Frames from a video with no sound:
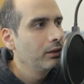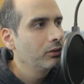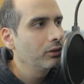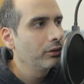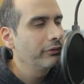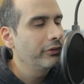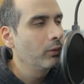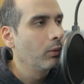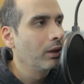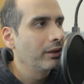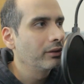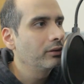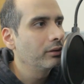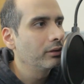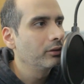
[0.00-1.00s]
So if you
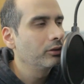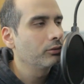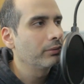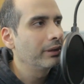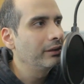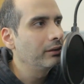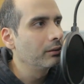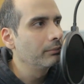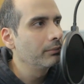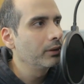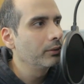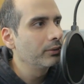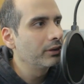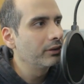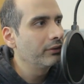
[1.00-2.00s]
wanted to read them,
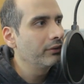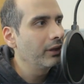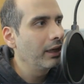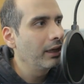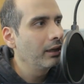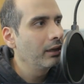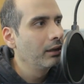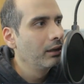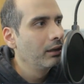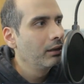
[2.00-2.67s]
you would just say